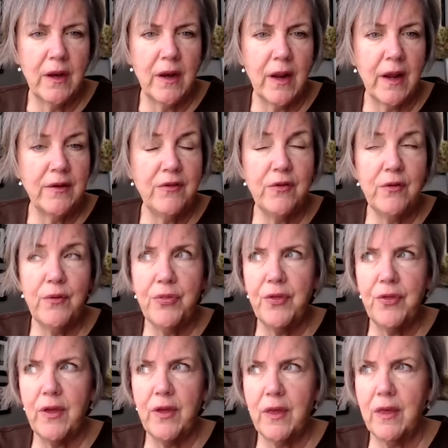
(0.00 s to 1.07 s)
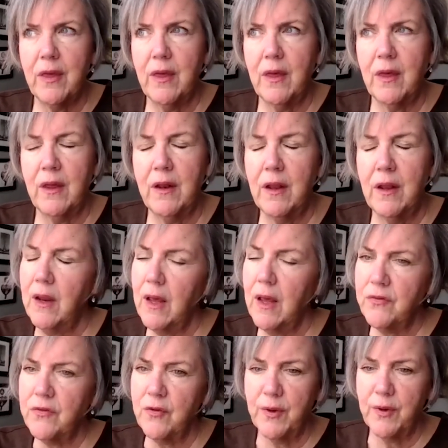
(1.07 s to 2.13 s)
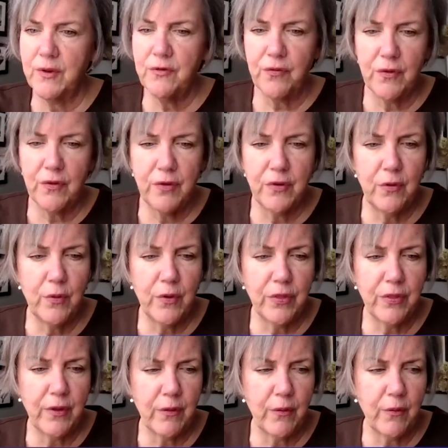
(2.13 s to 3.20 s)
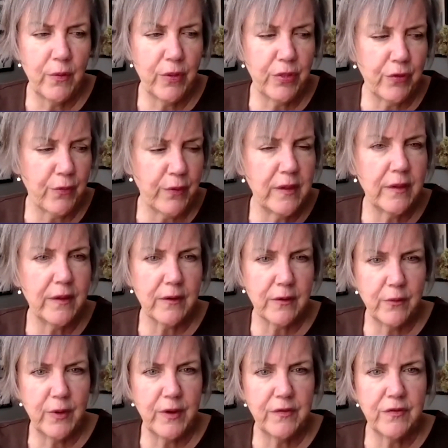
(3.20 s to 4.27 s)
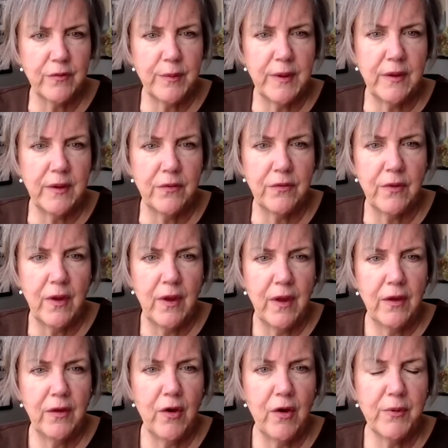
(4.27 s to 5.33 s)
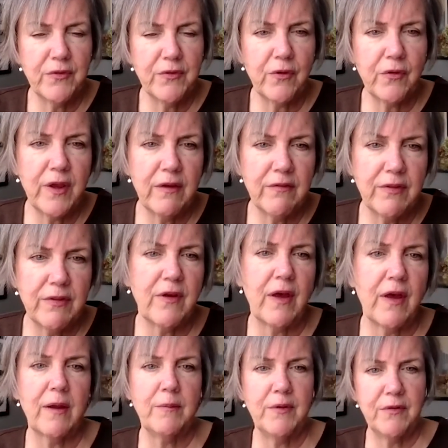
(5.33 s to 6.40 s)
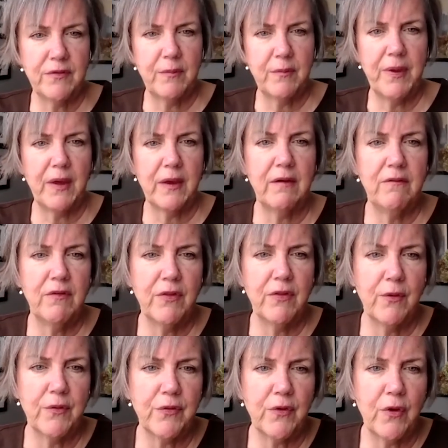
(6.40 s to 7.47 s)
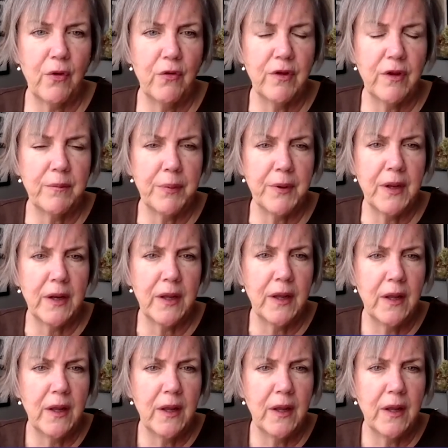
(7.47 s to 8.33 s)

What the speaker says: and I do think not so much for you with three little ones because you almost don't have the time to sit back, even though it's COVID. But